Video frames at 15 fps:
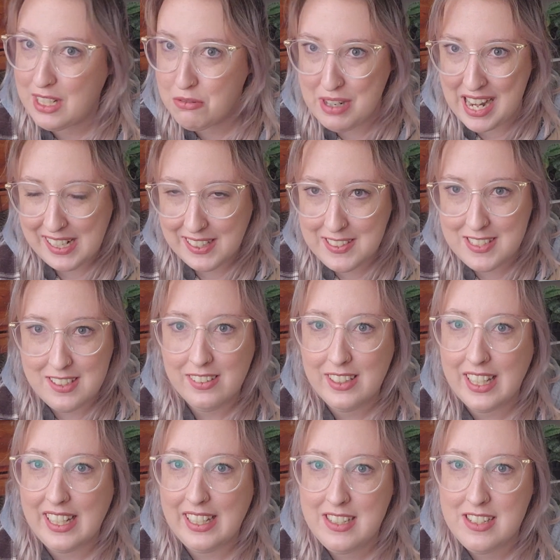Reddits
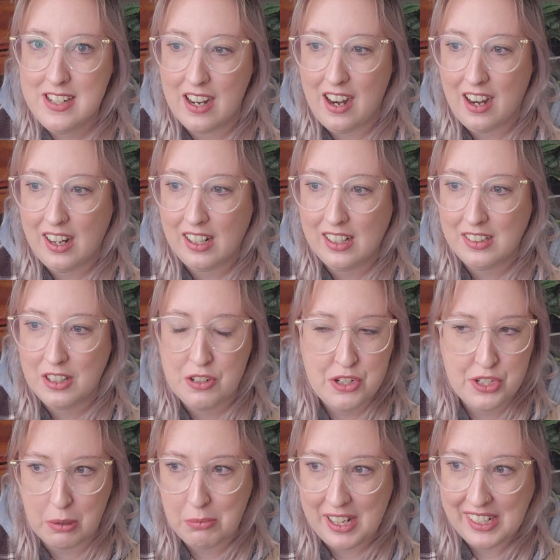that are, or
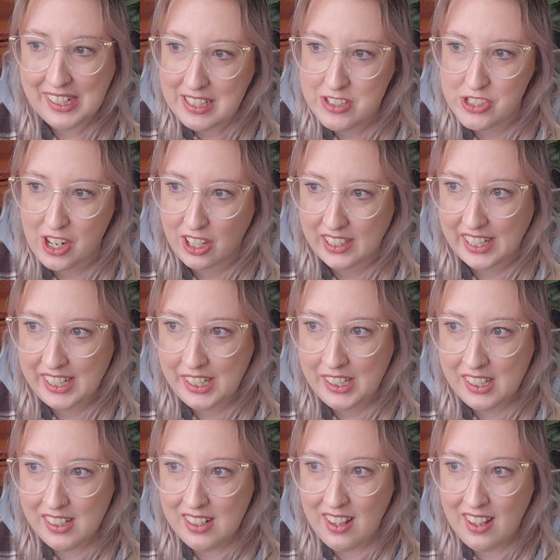subreddits, sorry,